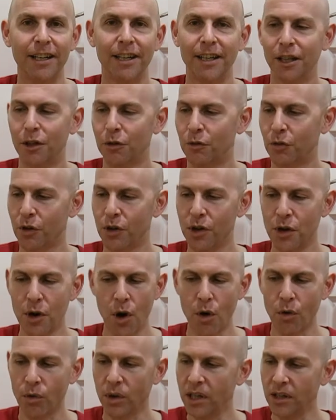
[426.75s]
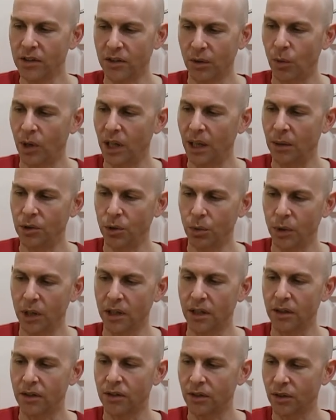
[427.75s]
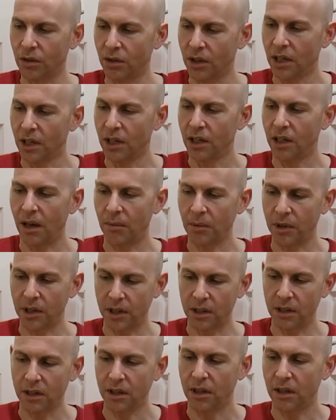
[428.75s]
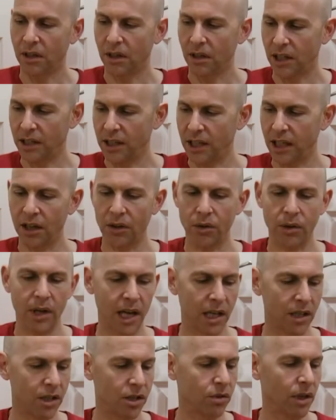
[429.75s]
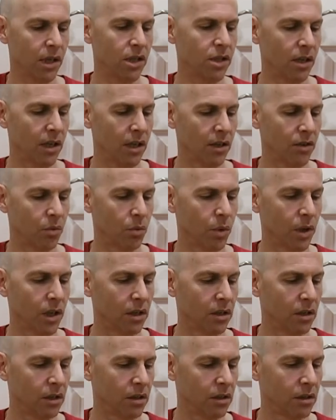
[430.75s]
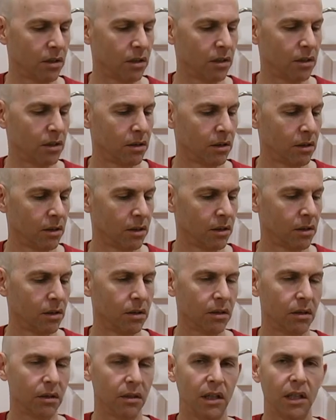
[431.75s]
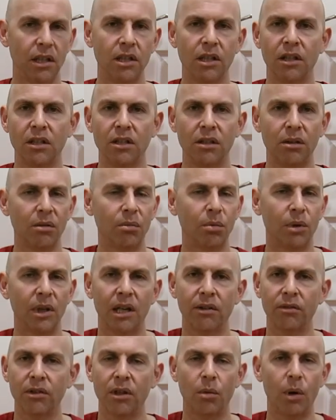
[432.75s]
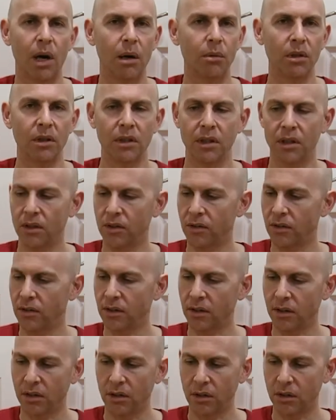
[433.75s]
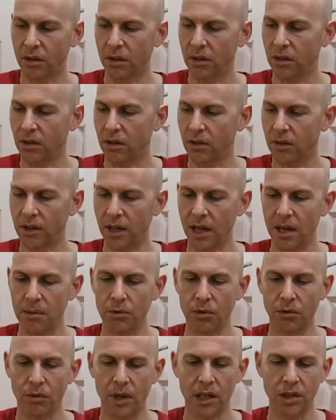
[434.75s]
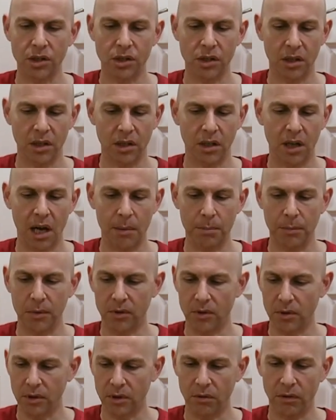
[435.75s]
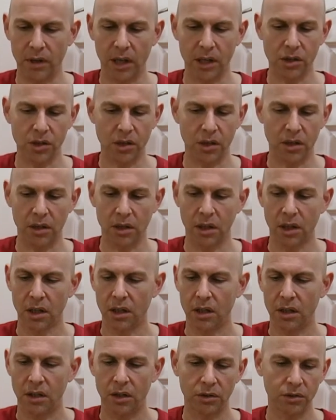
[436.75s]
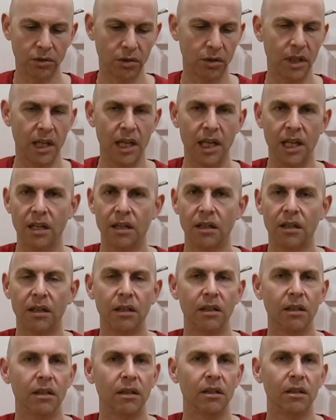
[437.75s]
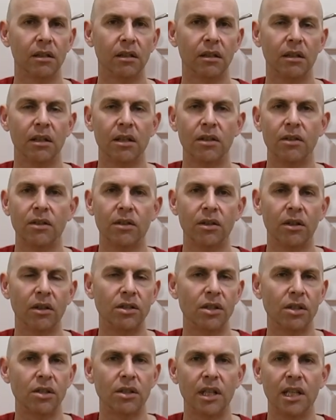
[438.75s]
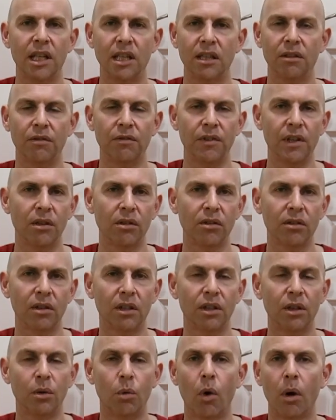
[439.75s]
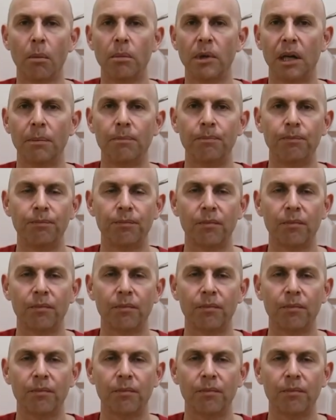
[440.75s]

for no reason while I'm doing this. So I'm going to let the other hand stretch as well. And you can do whatever you want with this. You can same direction, opposite direction, alternate. This is good just to get the fingers a little warmed up.